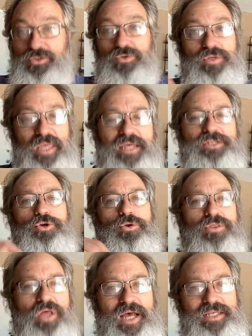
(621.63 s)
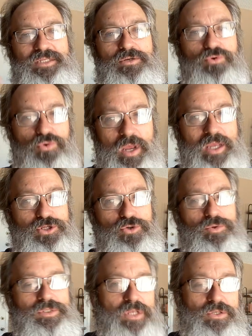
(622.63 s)
So, yes, your thoughts create
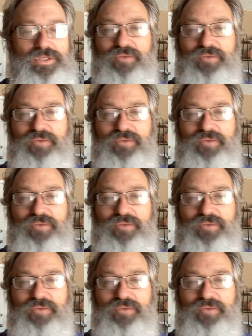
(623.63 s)
your results.